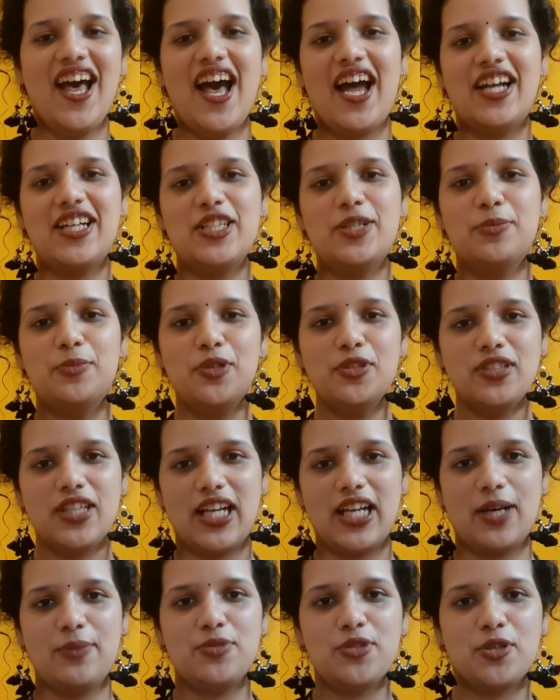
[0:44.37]
And the book
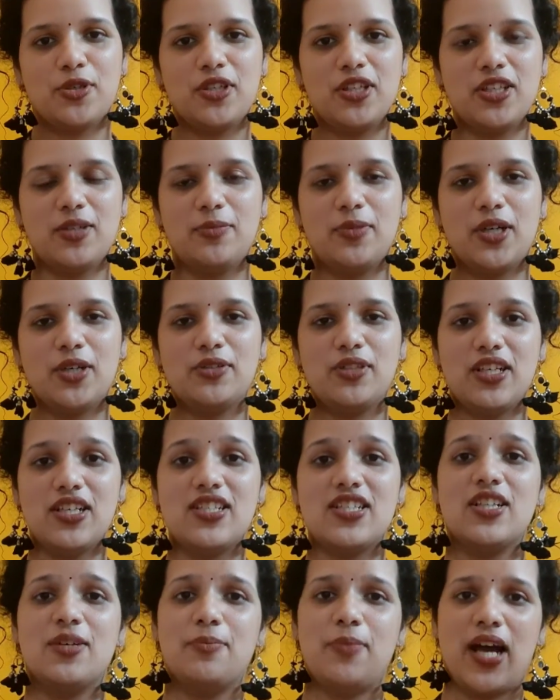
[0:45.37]
that I'm talking about
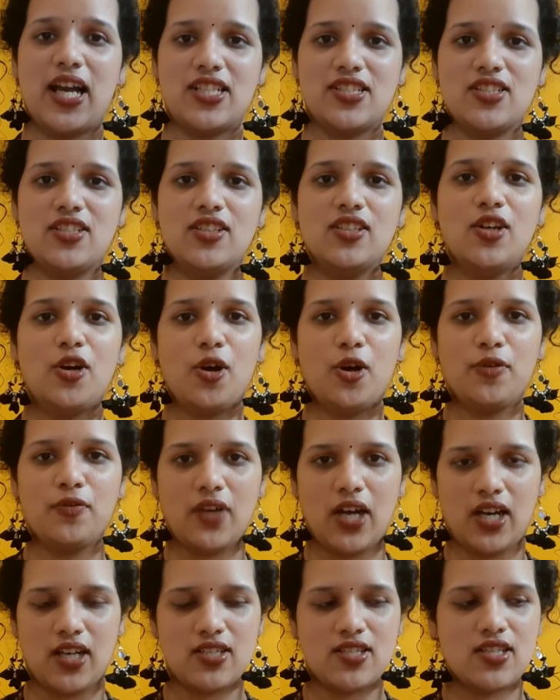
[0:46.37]
is The Bachelor of
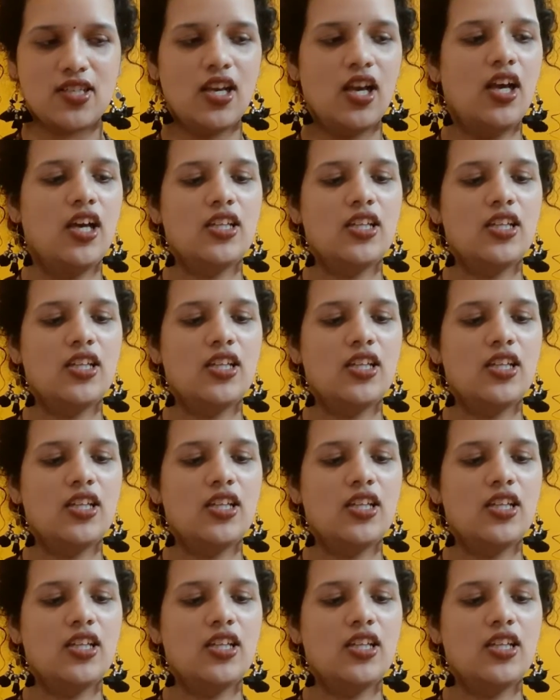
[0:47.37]
Arts.